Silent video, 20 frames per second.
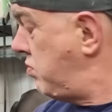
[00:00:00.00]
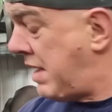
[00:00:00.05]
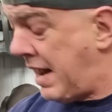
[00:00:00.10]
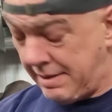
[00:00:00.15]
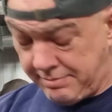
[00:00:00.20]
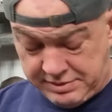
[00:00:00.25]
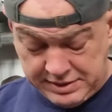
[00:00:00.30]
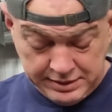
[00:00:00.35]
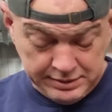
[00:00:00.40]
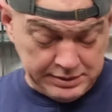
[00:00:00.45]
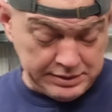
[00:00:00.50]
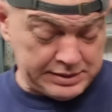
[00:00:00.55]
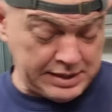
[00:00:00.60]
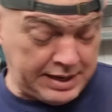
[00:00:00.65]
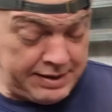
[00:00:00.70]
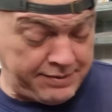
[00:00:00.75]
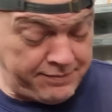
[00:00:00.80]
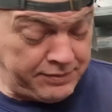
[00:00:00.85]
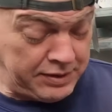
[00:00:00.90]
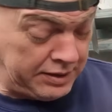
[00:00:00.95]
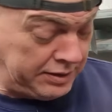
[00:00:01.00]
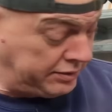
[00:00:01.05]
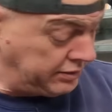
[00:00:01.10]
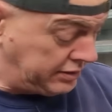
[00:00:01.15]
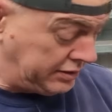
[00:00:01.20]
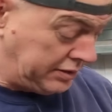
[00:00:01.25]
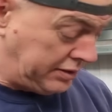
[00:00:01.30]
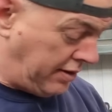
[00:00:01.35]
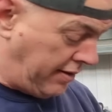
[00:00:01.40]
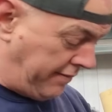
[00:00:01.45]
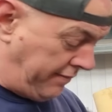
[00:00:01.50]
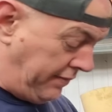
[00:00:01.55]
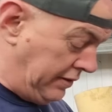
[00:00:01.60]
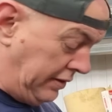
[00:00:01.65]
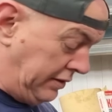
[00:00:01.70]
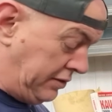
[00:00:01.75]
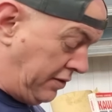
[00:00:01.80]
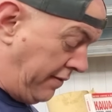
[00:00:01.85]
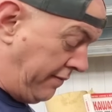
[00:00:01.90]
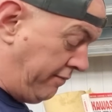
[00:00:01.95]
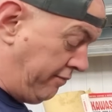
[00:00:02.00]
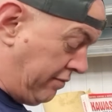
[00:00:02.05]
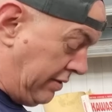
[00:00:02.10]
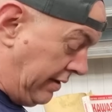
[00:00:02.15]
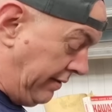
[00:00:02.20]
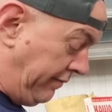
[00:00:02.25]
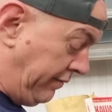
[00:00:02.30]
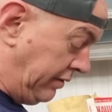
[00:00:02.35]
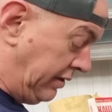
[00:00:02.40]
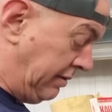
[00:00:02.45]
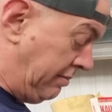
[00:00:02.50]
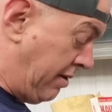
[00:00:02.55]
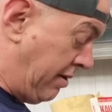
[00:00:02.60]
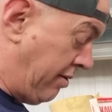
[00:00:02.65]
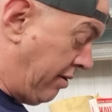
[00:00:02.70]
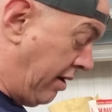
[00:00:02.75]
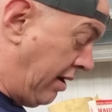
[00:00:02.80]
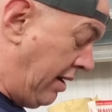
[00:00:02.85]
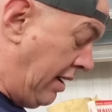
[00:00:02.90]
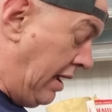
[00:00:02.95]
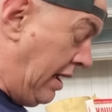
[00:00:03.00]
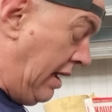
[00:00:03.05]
lapped in today and just like finished off and ready for tomorrow.